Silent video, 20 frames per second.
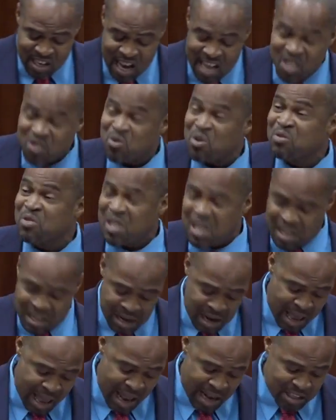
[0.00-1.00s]
are driven in
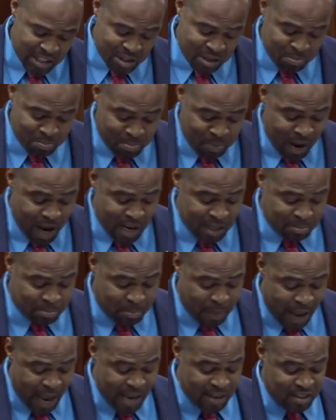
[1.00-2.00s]
large part
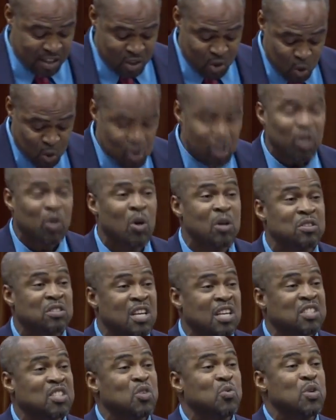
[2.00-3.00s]
by the social
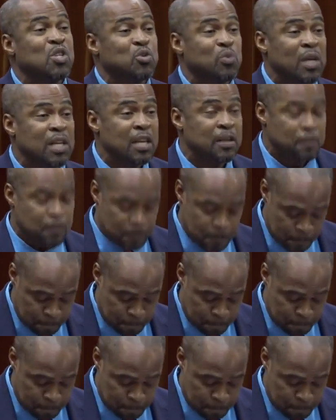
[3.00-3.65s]
context in which we live.